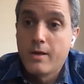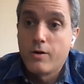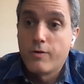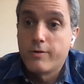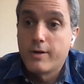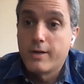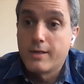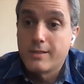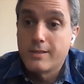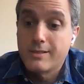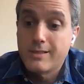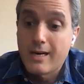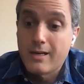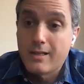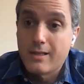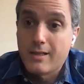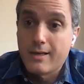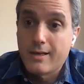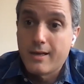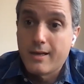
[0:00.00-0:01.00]
over at a
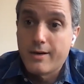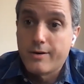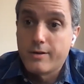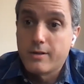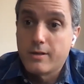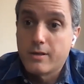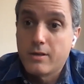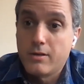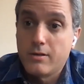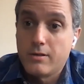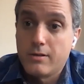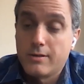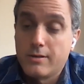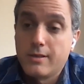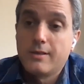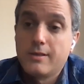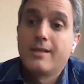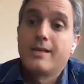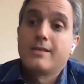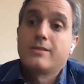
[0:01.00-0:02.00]
satellite area
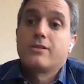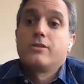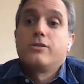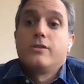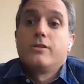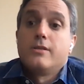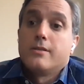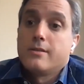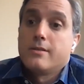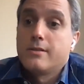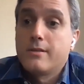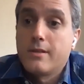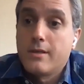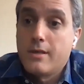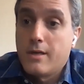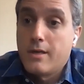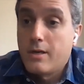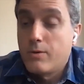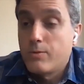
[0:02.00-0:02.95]
called Las Conchitas,